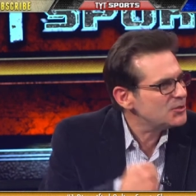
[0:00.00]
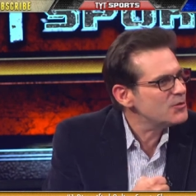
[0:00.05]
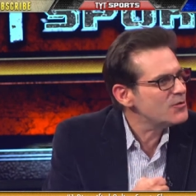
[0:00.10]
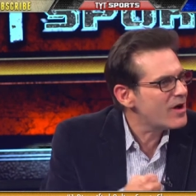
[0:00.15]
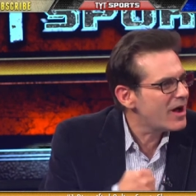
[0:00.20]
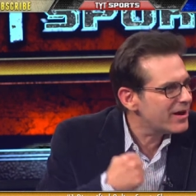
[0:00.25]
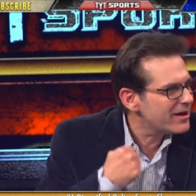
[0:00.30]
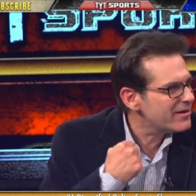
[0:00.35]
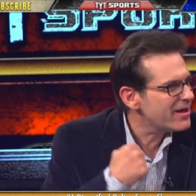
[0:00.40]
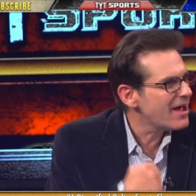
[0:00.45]
you
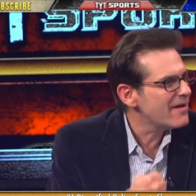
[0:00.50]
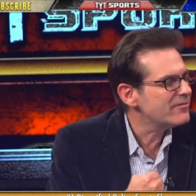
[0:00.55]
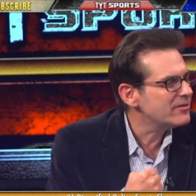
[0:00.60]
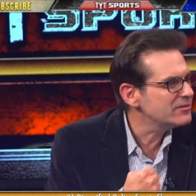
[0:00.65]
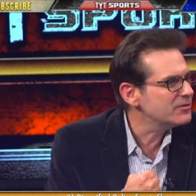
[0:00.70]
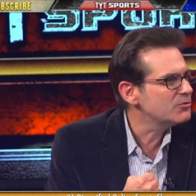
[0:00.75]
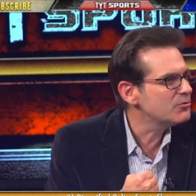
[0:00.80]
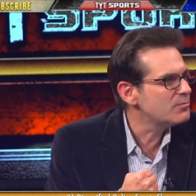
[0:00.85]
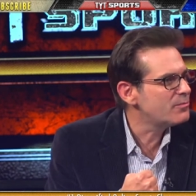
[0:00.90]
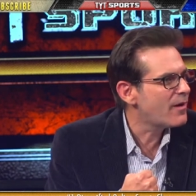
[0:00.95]
how to have a
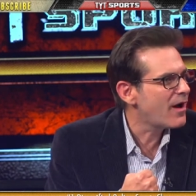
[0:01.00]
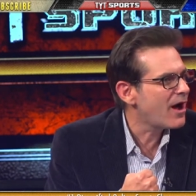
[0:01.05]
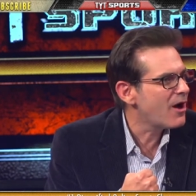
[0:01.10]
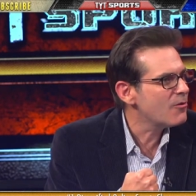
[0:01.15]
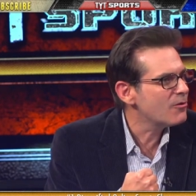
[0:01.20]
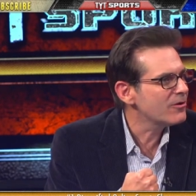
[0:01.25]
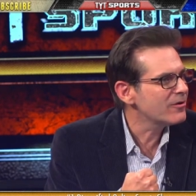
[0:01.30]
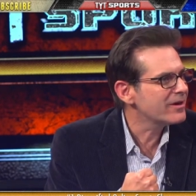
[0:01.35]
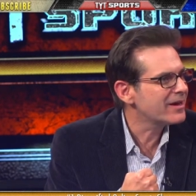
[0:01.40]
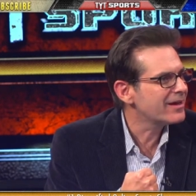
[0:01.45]
little
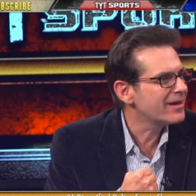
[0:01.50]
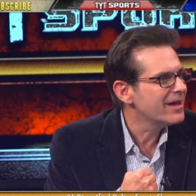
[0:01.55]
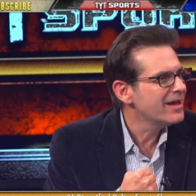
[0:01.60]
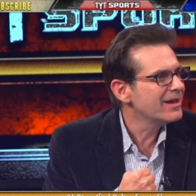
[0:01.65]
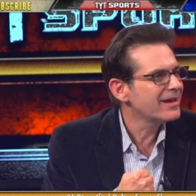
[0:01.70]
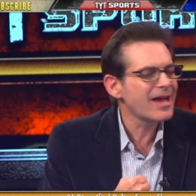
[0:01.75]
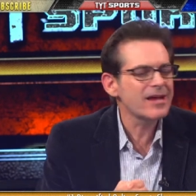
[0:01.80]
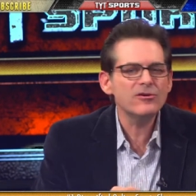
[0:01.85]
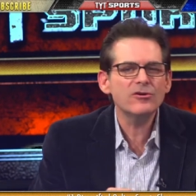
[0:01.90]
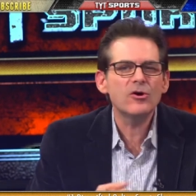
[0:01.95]
power?
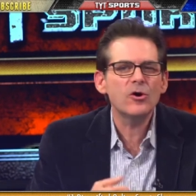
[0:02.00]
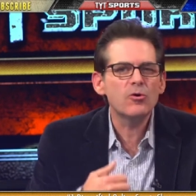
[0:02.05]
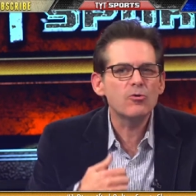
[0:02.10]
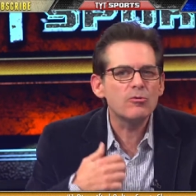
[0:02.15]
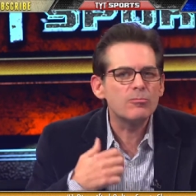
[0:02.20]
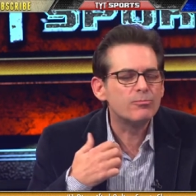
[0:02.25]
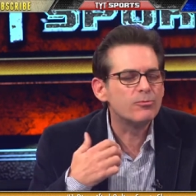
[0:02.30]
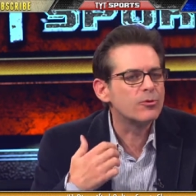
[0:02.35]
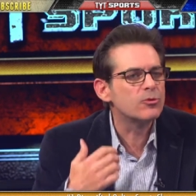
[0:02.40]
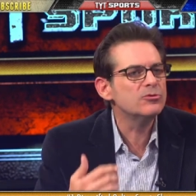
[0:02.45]
No. Can you go to
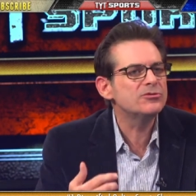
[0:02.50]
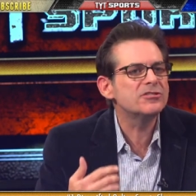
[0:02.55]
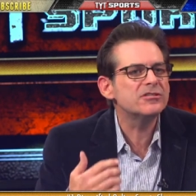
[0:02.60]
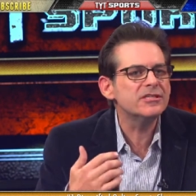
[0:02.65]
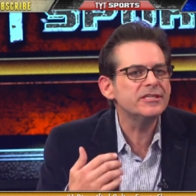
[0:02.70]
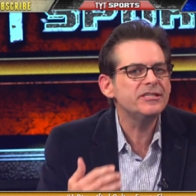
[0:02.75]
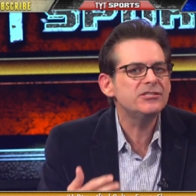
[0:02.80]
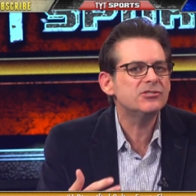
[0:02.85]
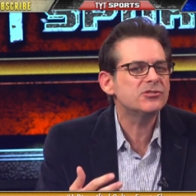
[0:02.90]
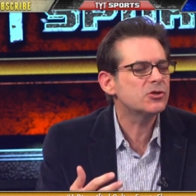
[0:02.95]
a Bruce
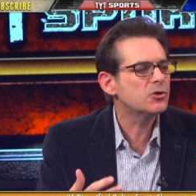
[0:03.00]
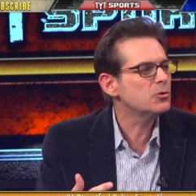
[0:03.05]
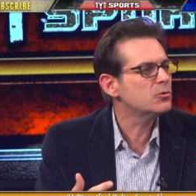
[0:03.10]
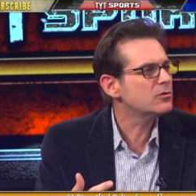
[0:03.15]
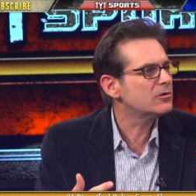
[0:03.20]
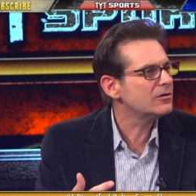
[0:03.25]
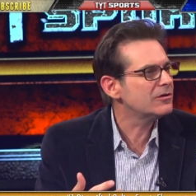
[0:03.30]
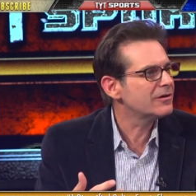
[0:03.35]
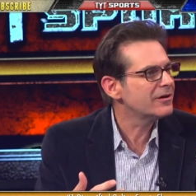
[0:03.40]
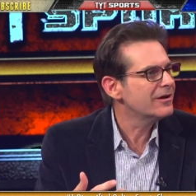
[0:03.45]
Lee
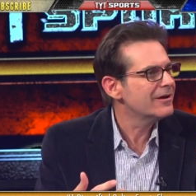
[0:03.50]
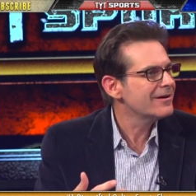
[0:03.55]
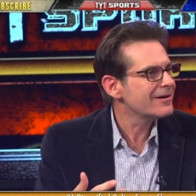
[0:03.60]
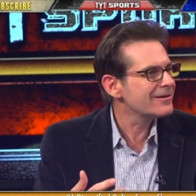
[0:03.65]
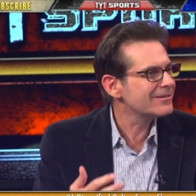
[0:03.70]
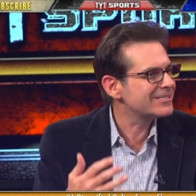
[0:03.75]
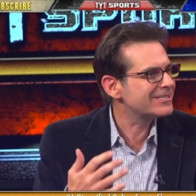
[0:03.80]
school or